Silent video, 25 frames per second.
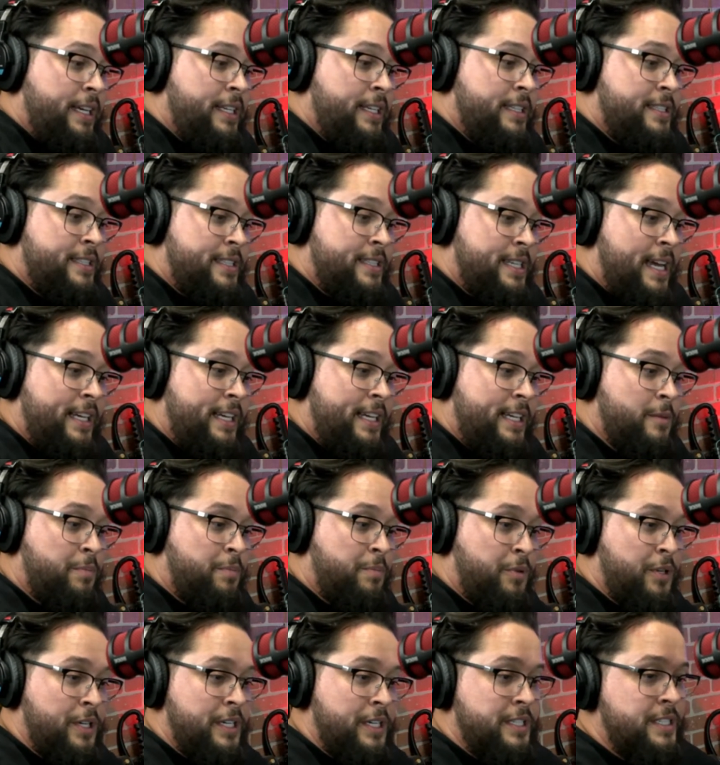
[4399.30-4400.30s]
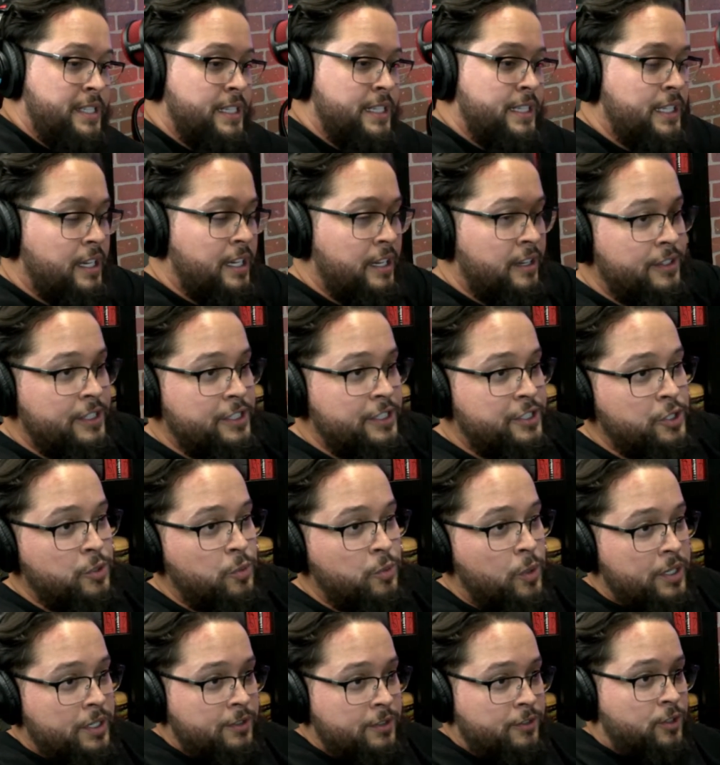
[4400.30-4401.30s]
second printing of issue
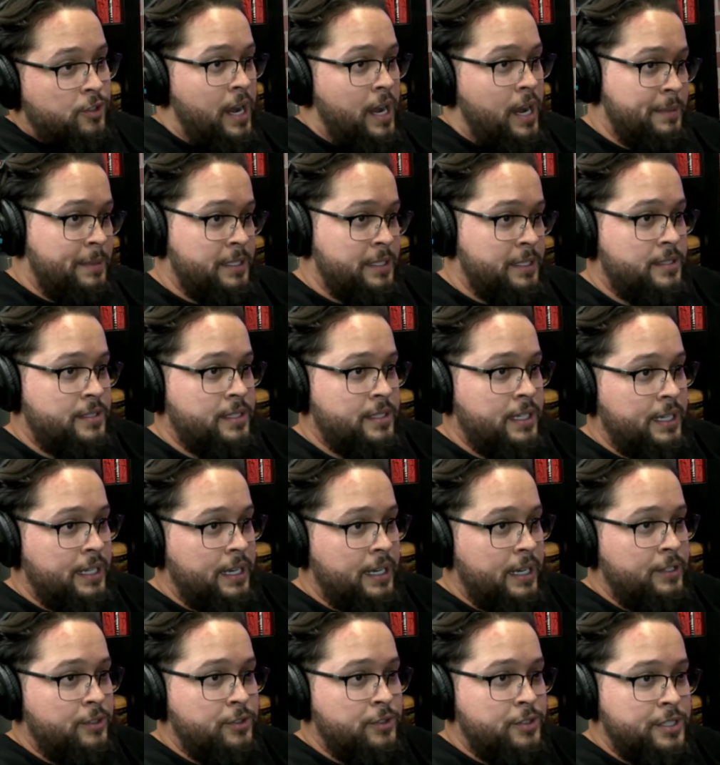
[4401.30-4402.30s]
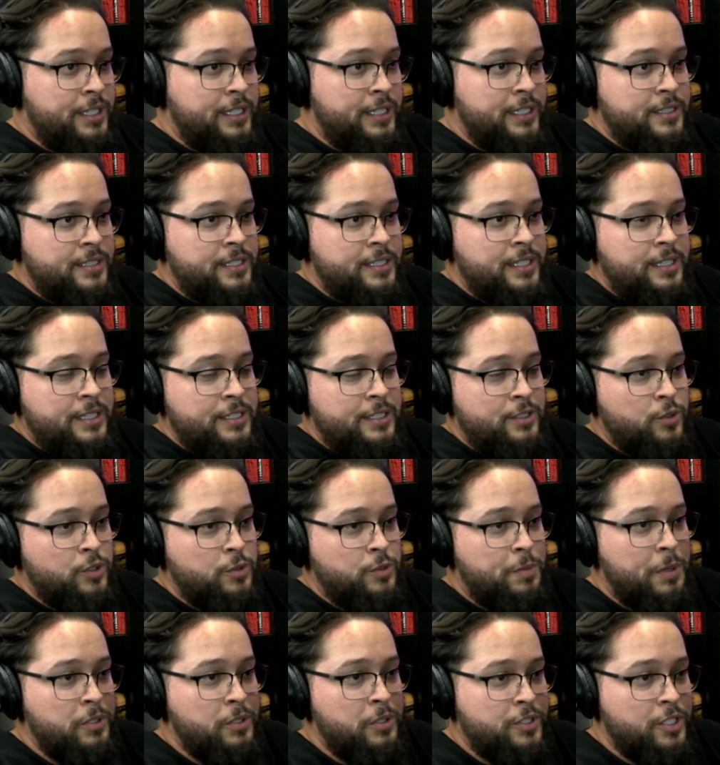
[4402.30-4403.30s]
1 of Grommets, and you can see this was
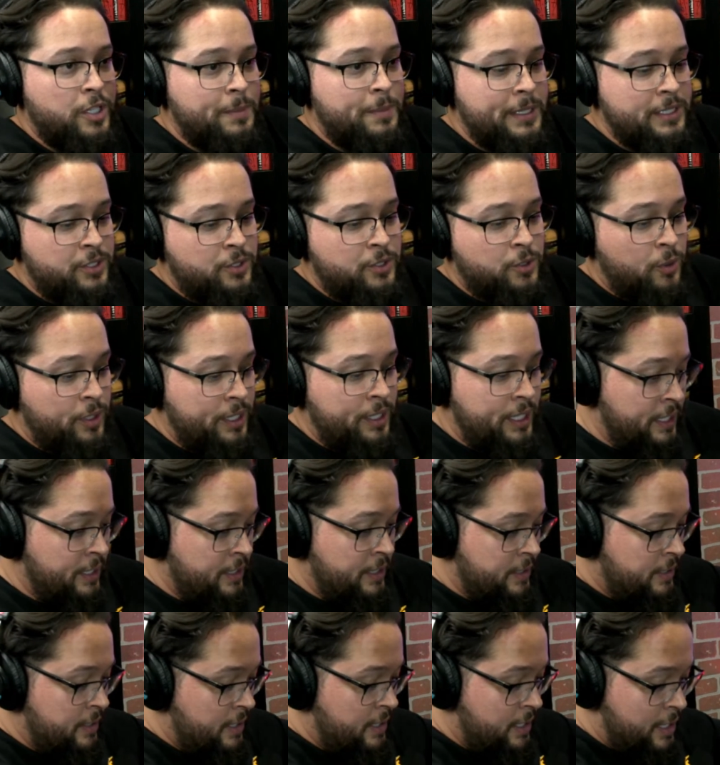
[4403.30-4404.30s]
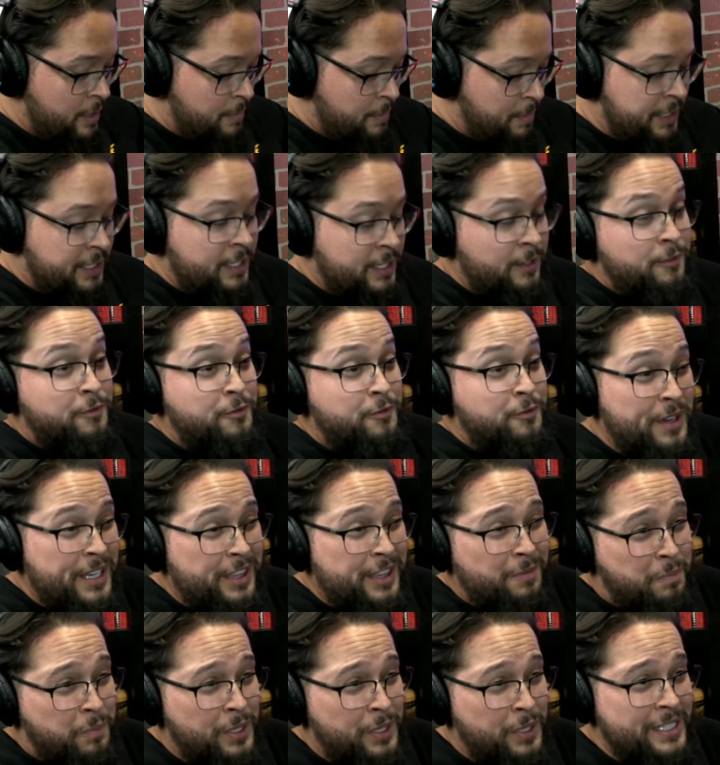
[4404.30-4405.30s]
posted on my story. But the
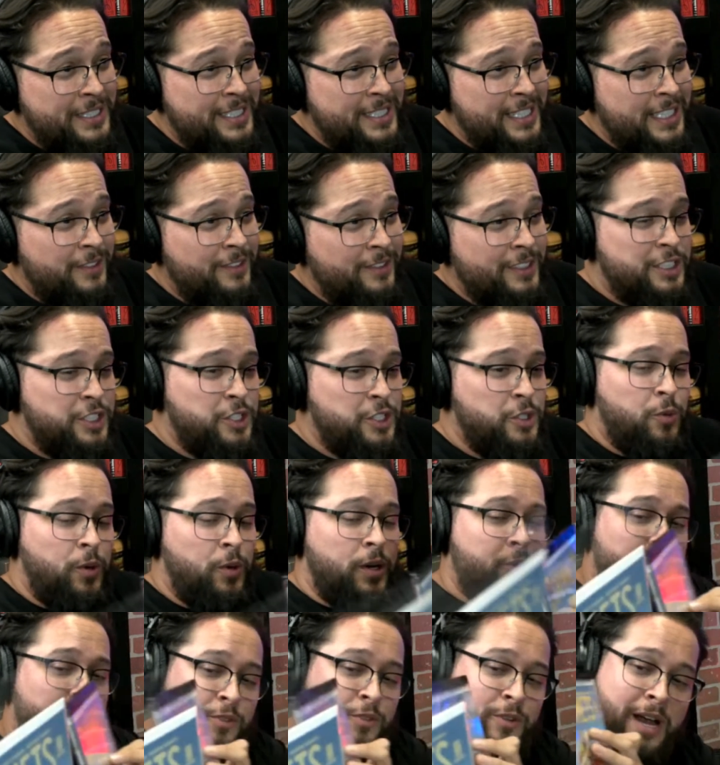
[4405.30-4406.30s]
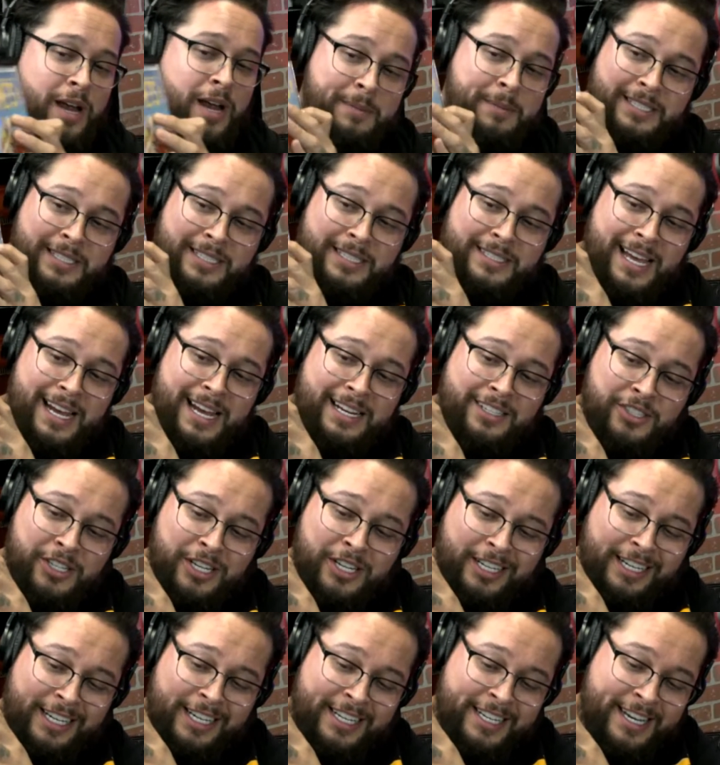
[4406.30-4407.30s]
fifth printing of issue 1 with Grommets is actually a
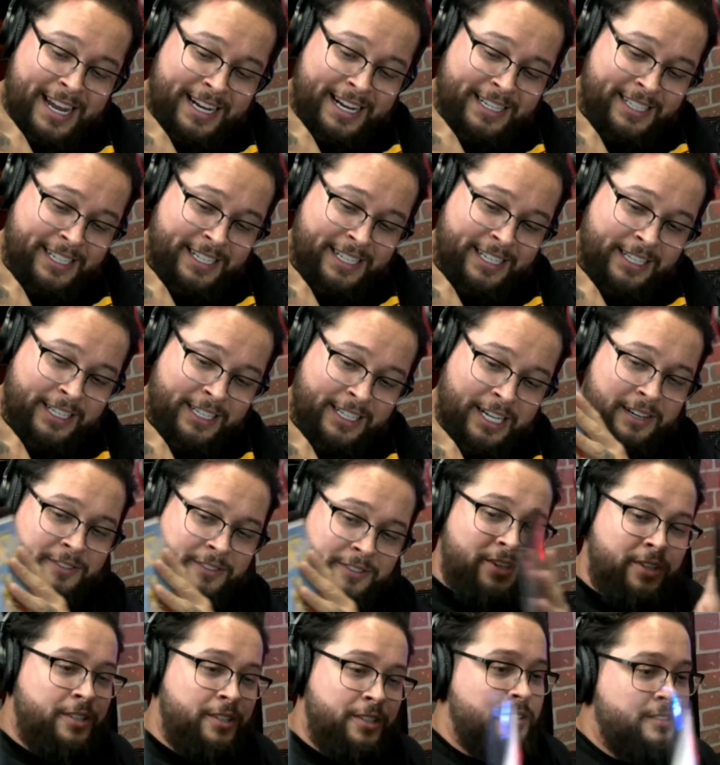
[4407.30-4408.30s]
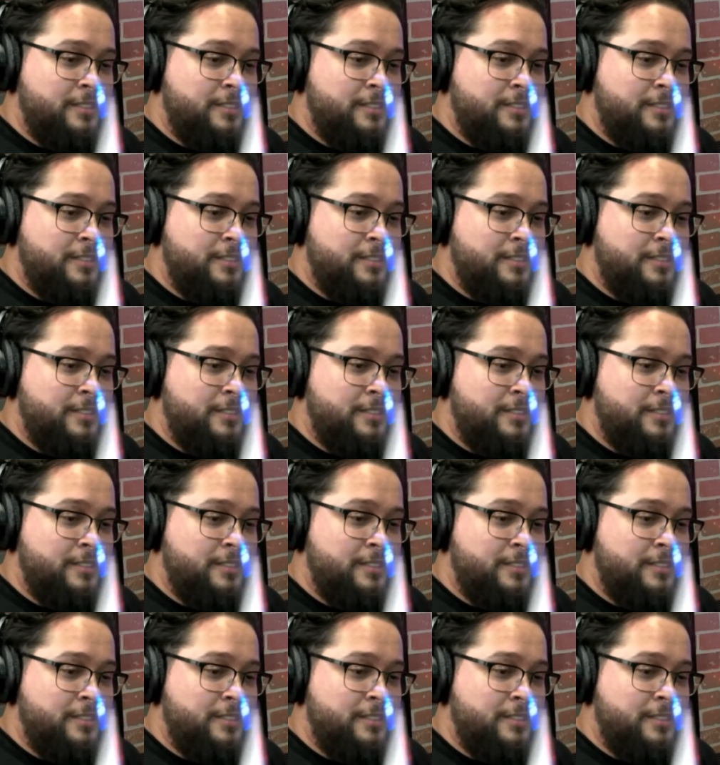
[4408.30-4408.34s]
connecting cover